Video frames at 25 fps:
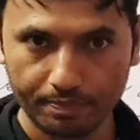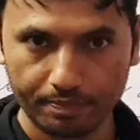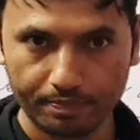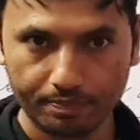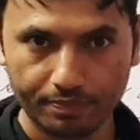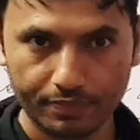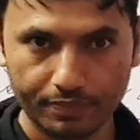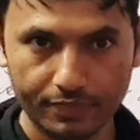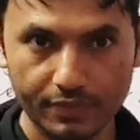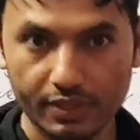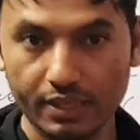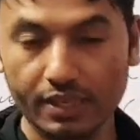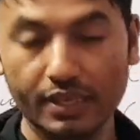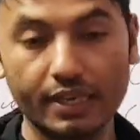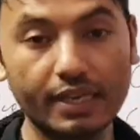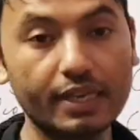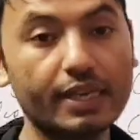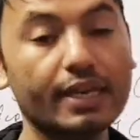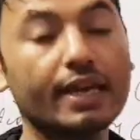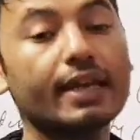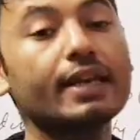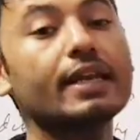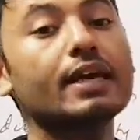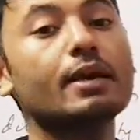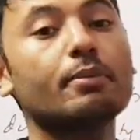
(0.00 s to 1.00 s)
He can
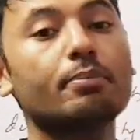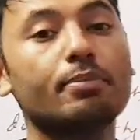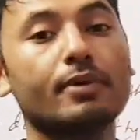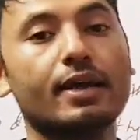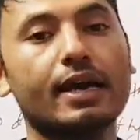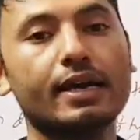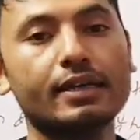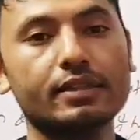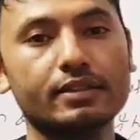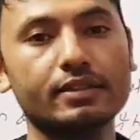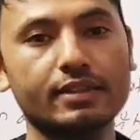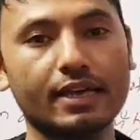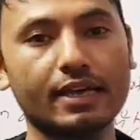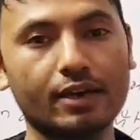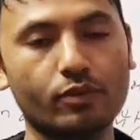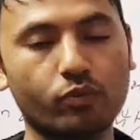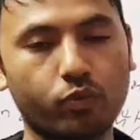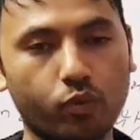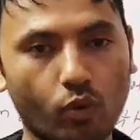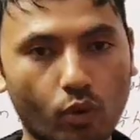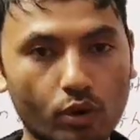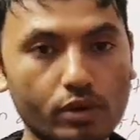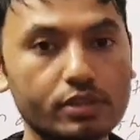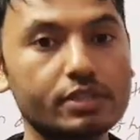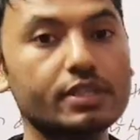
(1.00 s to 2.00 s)
apply that
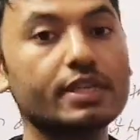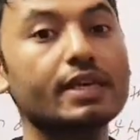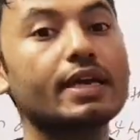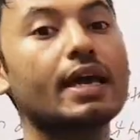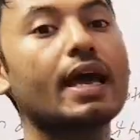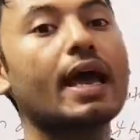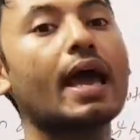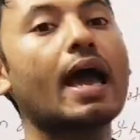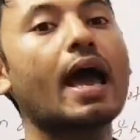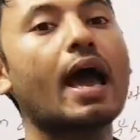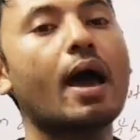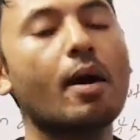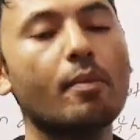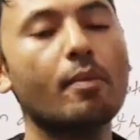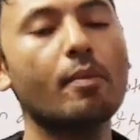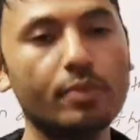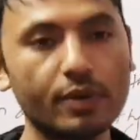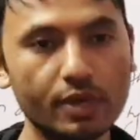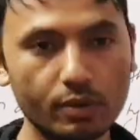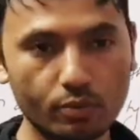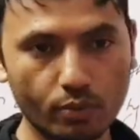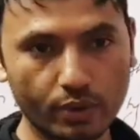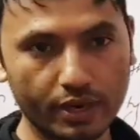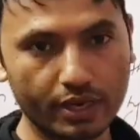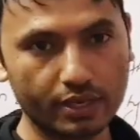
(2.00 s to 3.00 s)
force everywhere
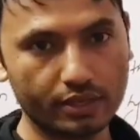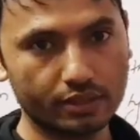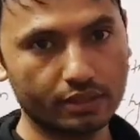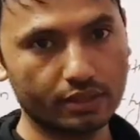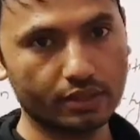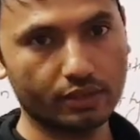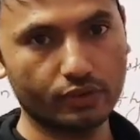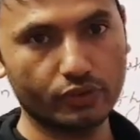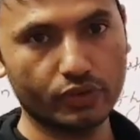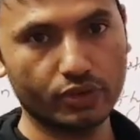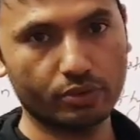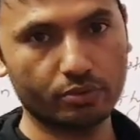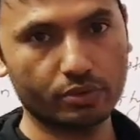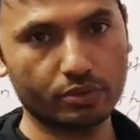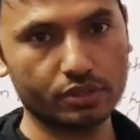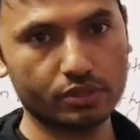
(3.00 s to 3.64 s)
in the universe.